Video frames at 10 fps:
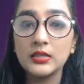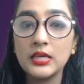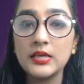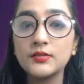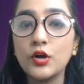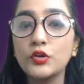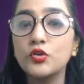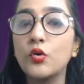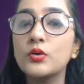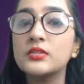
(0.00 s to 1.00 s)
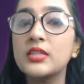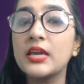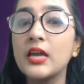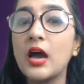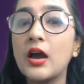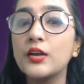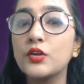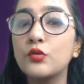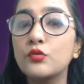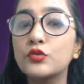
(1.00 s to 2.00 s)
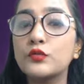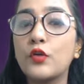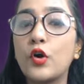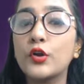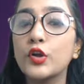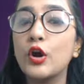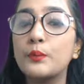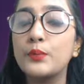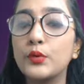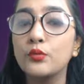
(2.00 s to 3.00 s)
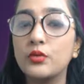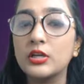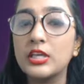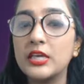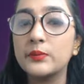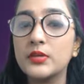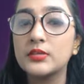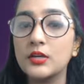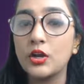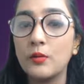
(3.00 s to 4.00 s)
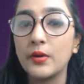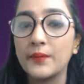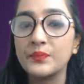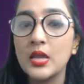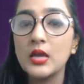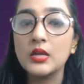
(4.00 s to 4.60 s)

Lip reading: these or those, they are used for your plural. Keep this in your mind.